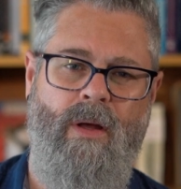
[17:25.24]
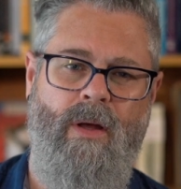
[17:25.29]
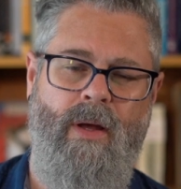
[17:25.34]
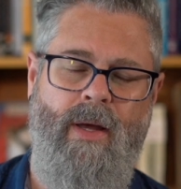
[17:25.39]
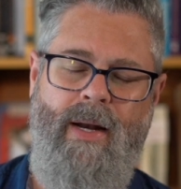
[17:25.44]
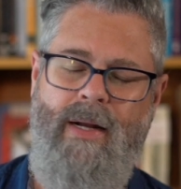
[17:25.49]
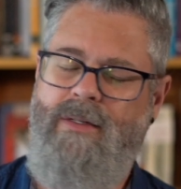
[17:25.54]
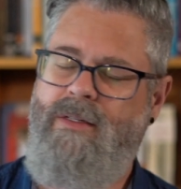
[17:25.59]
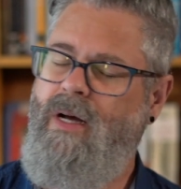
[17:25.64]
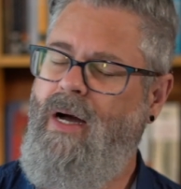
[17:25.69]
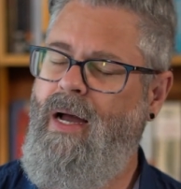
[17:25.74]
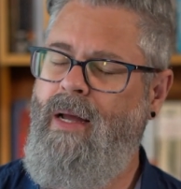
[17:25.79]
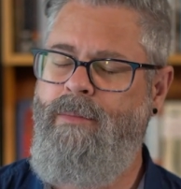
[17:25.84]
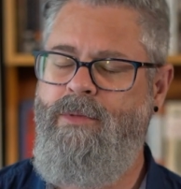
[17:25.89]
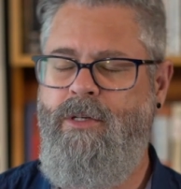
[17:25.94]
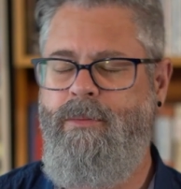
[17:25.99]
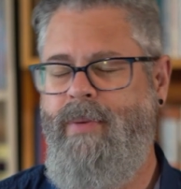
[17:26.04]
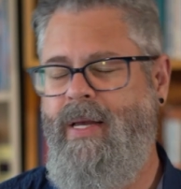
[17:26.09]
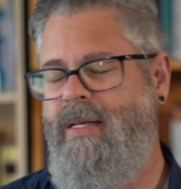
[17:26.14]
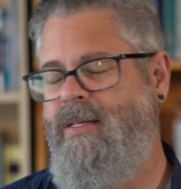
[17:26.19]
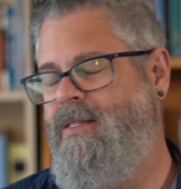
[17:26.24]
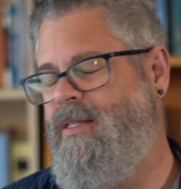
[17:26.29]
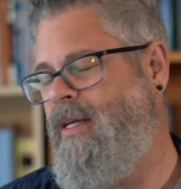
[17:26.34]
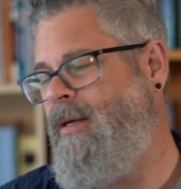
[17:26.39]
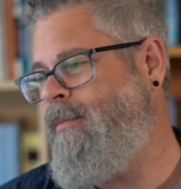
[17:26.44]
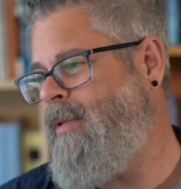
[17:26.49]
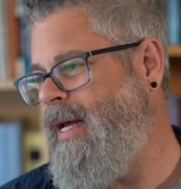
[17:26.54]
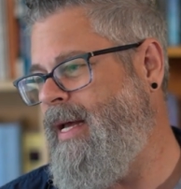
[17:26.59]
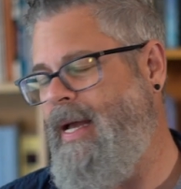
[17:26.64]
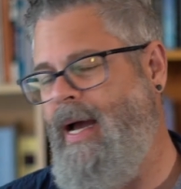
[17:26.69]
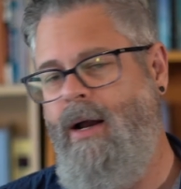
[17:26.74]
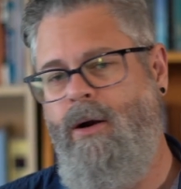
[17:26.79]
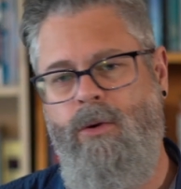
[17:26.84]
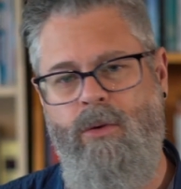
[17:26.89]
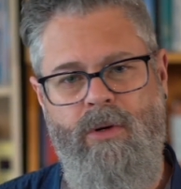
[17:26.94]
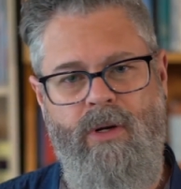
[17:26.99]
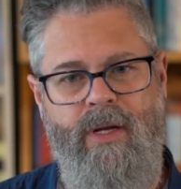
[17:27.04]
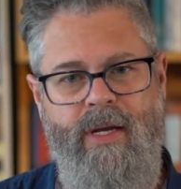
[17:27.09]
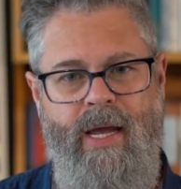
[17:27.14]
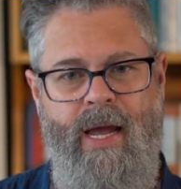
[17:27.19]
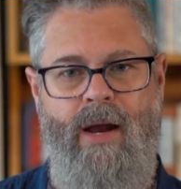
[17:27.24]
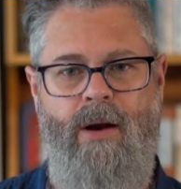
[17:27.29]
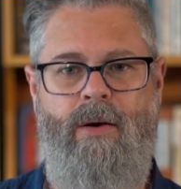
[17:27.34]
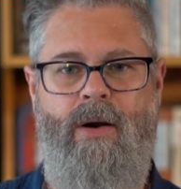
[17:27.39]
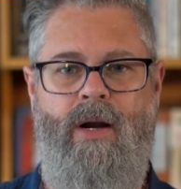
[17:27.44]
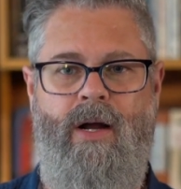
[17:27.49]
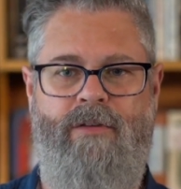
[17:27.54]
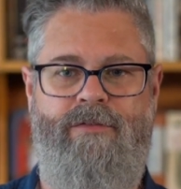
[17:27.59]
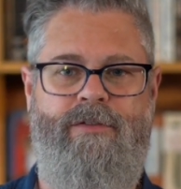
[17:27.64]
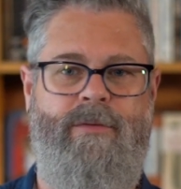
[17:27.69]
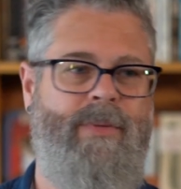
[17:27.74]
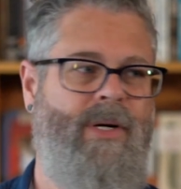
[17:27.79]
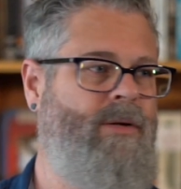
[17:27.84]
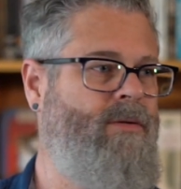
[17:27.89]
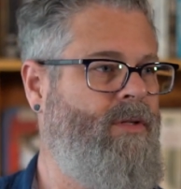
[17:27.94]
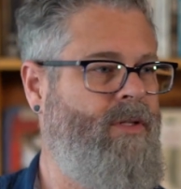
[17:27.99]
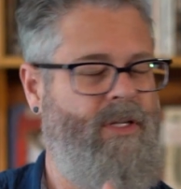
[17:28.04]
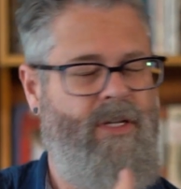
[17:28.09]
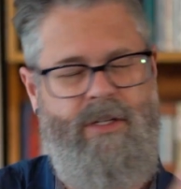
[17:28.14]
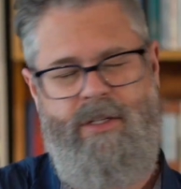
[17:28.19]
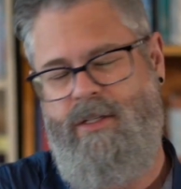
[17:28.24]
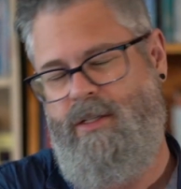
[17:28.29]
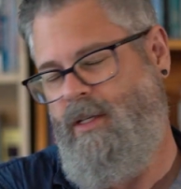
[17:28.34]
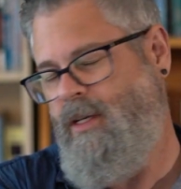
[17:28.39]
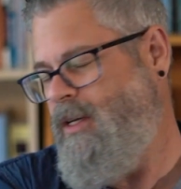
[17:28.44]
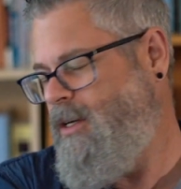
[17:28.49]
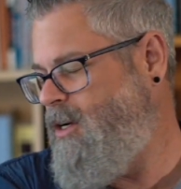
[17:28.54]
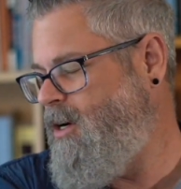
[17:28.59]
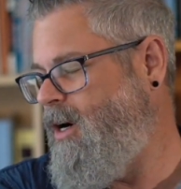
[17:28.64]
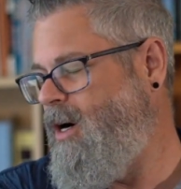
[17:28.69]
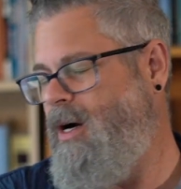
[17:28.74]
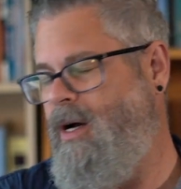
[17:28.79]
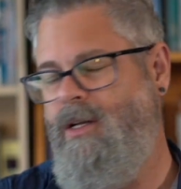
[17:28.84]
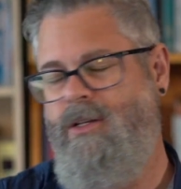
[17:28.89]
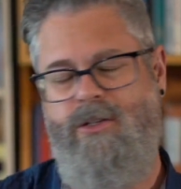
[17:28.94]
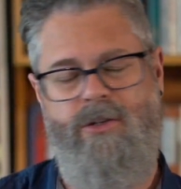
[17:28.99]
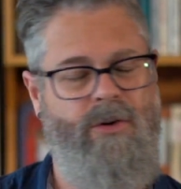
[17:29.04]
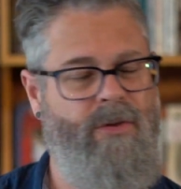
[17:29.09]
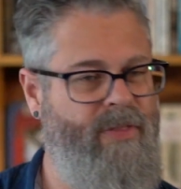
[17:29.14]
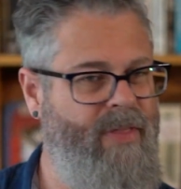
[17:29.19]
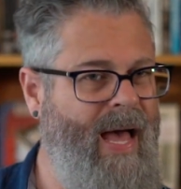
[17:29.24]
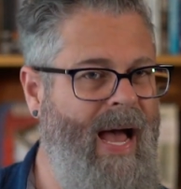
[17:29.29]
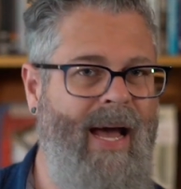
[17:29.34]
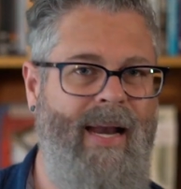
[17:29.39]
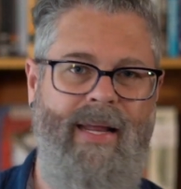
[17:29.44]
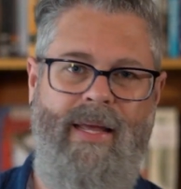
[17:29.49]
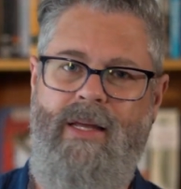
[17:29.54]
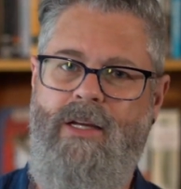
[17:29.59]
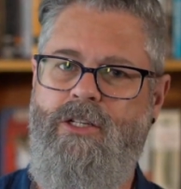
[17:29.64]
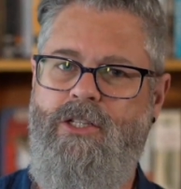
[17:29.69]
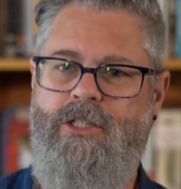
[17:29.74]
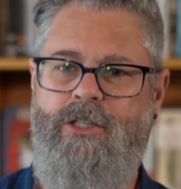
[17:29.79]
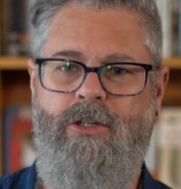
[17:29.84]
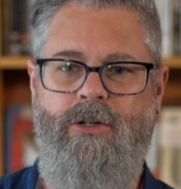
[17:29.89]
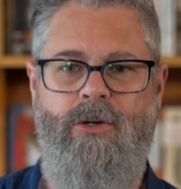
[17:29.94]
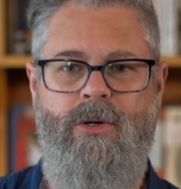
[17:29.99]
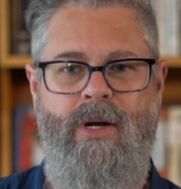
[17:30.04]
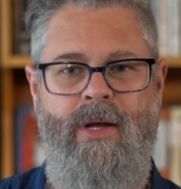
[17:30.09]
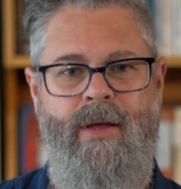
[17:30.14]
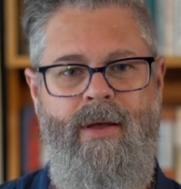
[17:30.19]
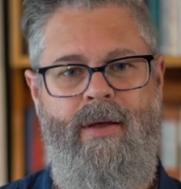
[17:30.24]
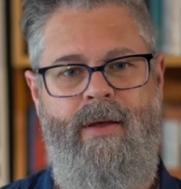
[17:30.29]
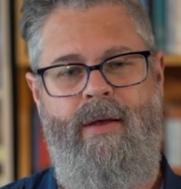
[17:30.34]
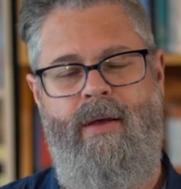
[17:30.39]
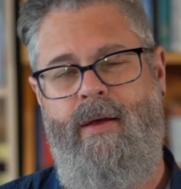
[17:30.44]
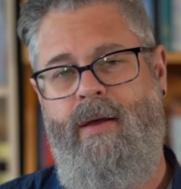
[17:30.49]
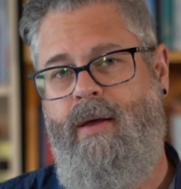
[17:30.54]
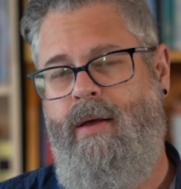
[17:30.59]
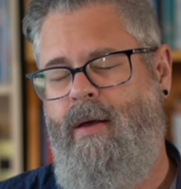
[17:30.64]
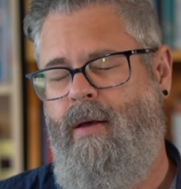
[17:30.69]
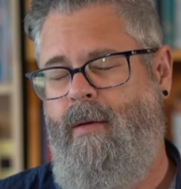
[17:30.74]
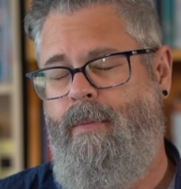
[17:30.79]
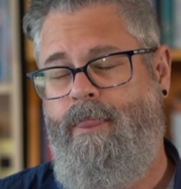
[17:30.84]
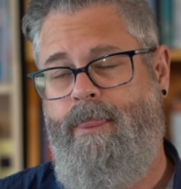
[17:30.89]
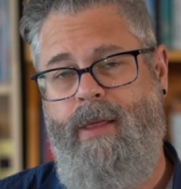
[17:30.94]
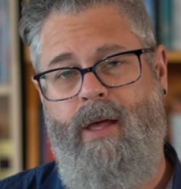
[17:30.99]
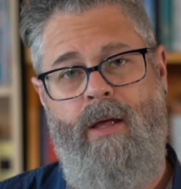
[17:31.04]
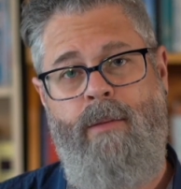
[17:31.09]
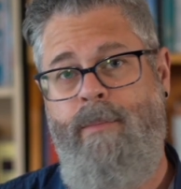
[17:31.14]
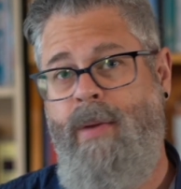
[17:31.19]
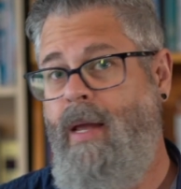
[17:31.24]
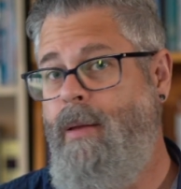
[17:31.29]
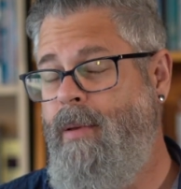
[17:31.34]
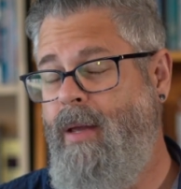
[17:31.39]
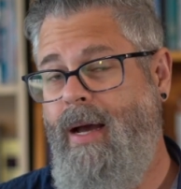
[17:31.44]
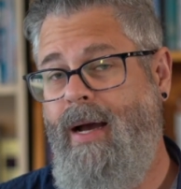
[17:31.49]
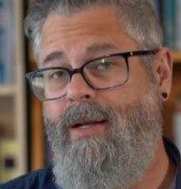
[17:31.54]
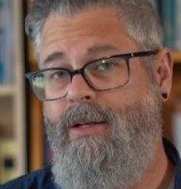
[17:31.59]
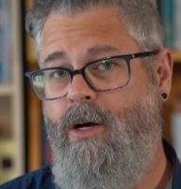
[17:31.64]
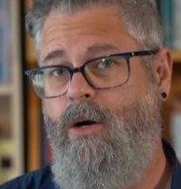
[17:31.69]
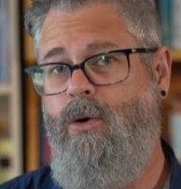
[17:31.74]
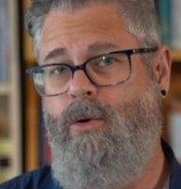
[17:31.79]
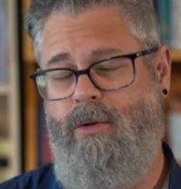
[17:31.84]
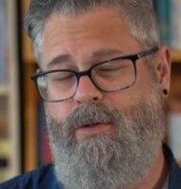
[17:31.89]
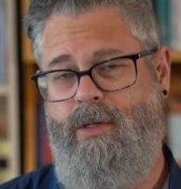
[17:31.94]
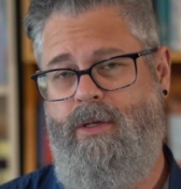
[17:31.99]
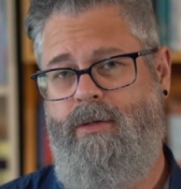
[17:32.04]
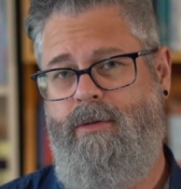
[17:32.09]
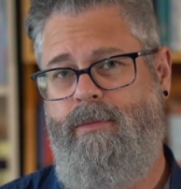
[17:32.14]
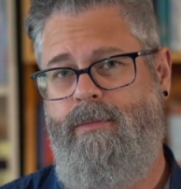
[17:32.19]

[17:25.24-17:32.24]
And at times it may seem like I don't care enough about this cause or that issue, and maybe I don't.